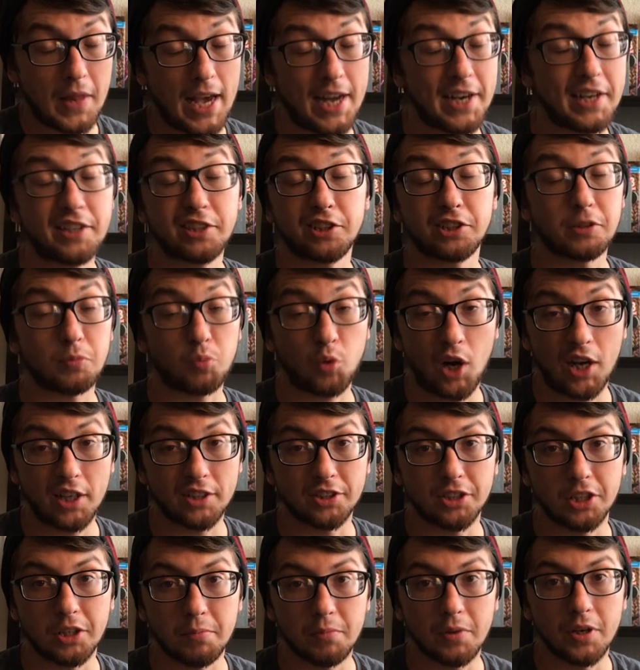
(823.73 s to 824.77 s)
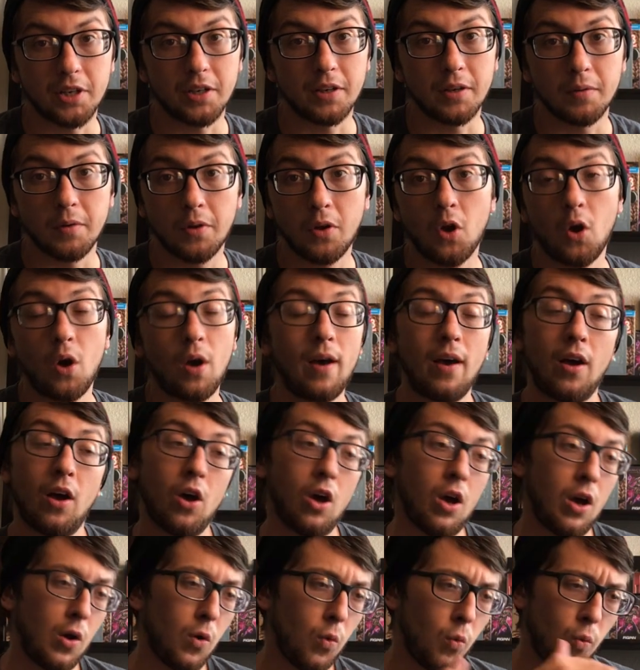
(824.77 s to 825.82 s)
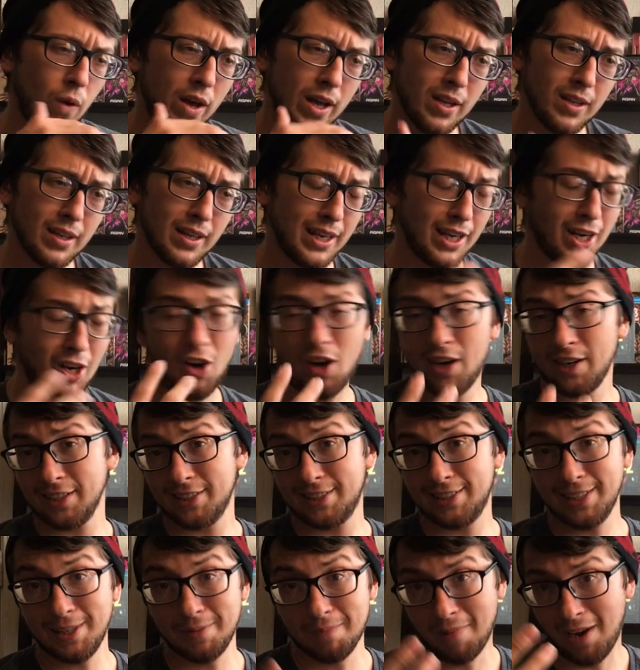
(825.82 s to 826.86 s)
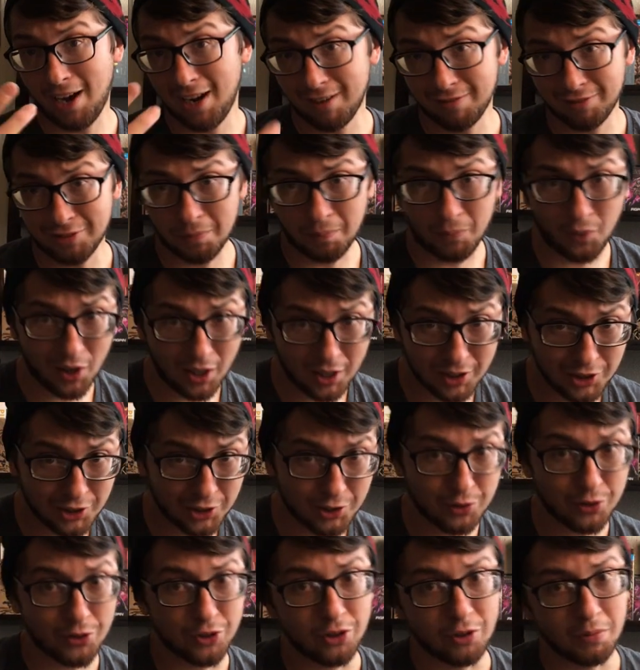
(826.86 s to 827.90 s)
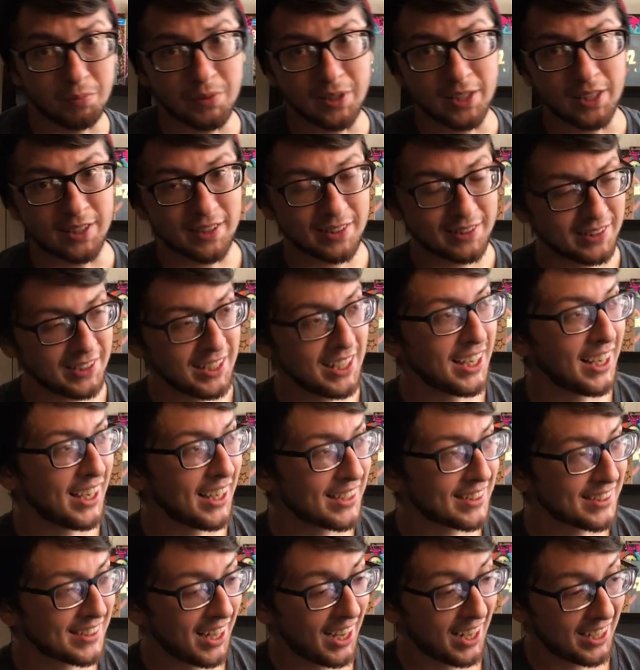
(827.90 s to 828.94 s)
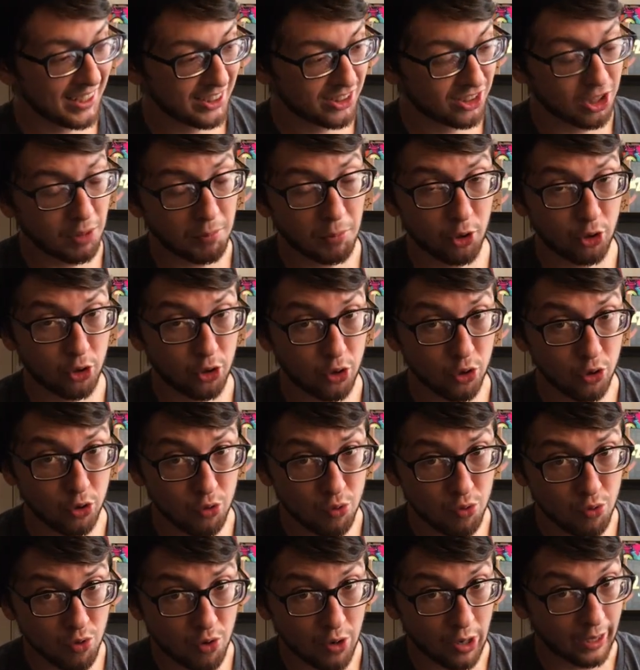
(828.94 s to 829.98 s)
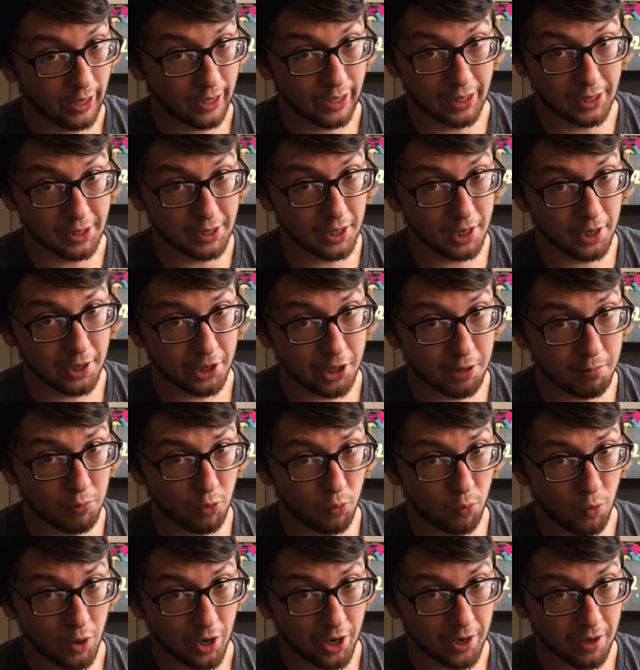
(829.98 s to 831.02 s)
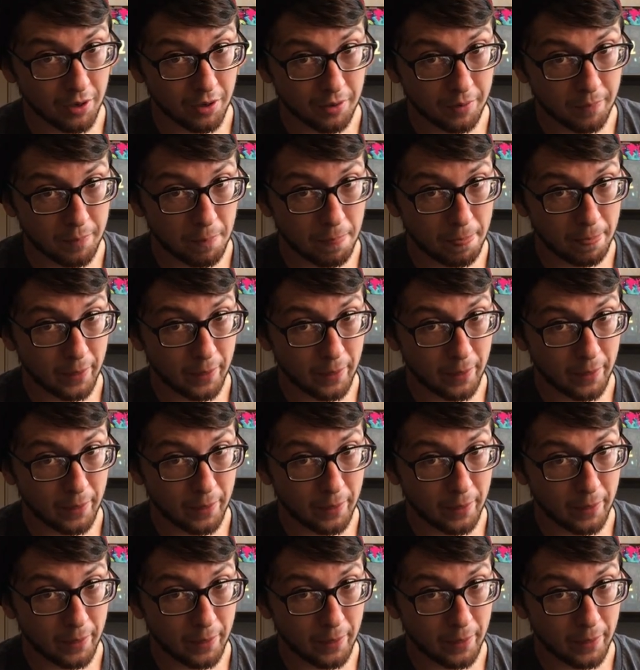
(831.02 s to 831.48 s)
That didn't surprise anybody. Well, it honestly might have surprised you a little bit, seeing as that it's number 2 and not number 1.